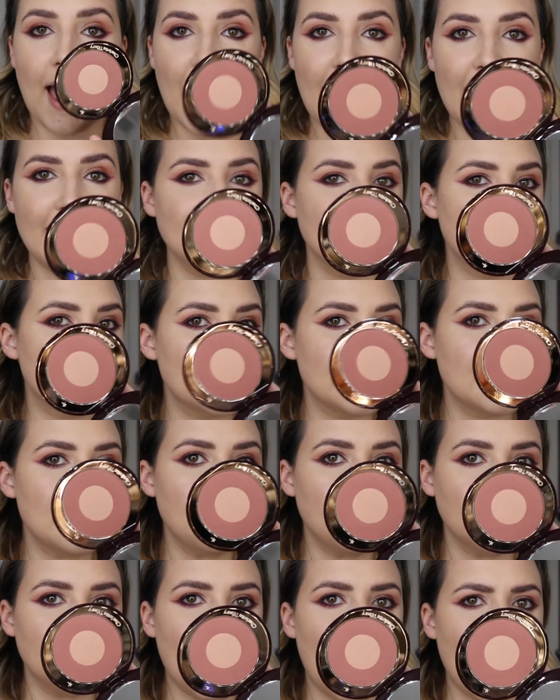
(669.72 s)
And this is
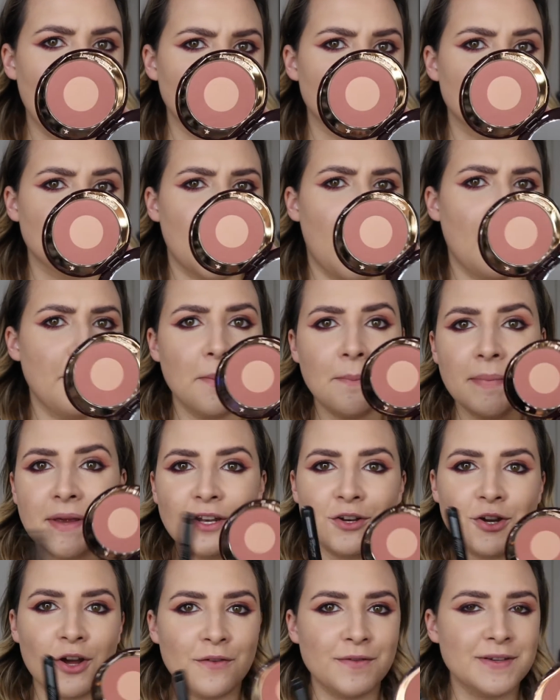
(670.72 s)
the blush. I'm a
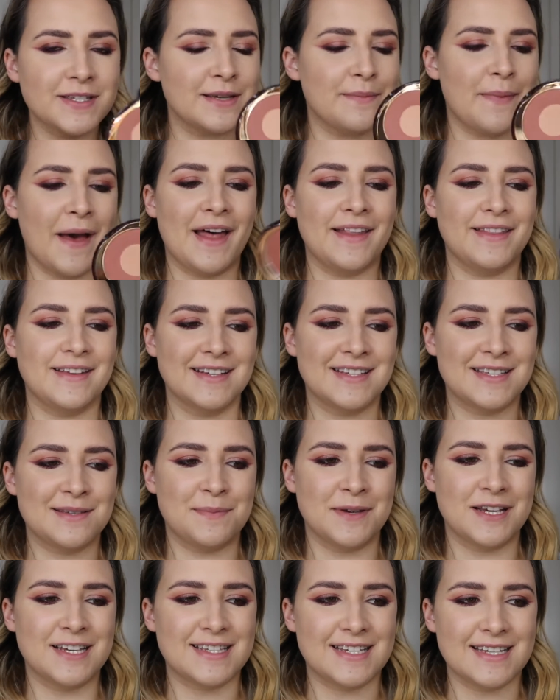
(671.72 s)
bit nervous about this
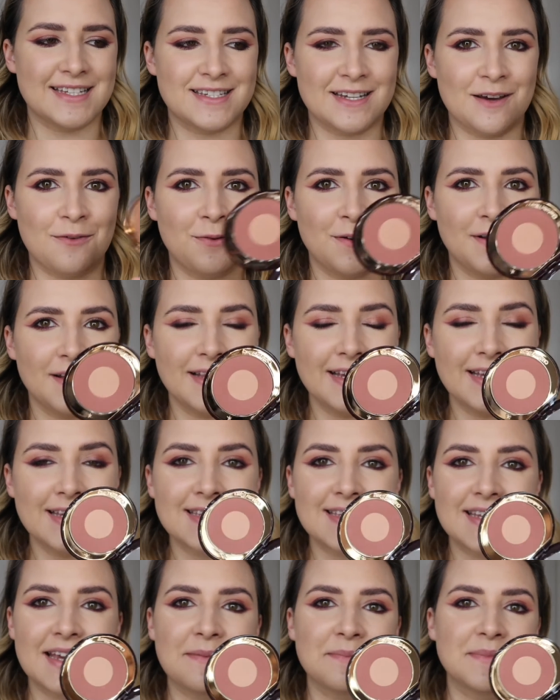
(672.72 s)
because it definitely
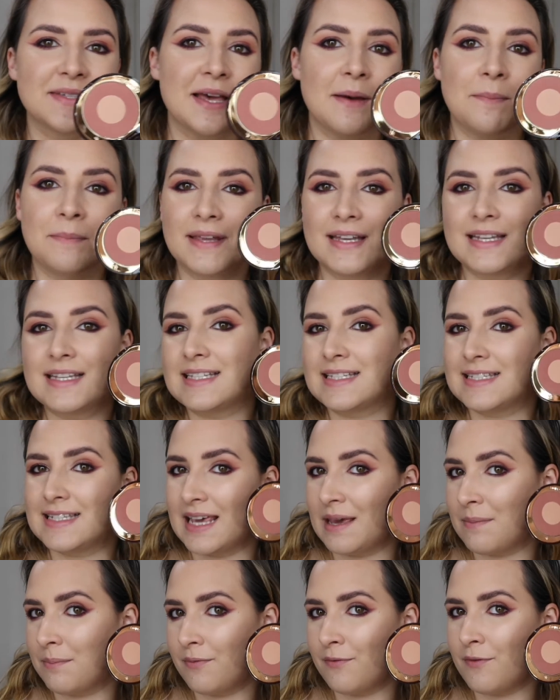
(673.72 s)
seems a bit
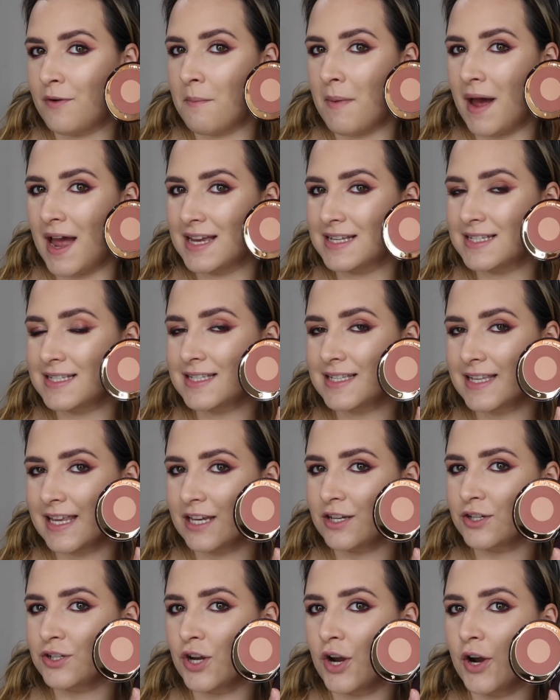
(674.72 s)
deep for my
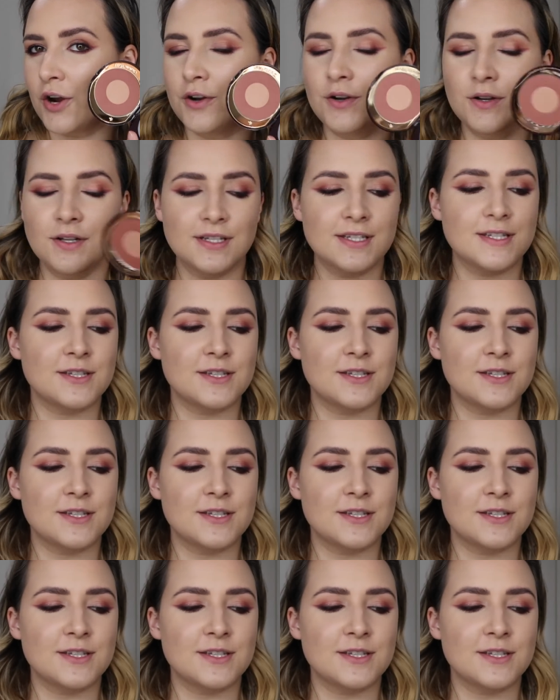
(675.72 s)
skin tone.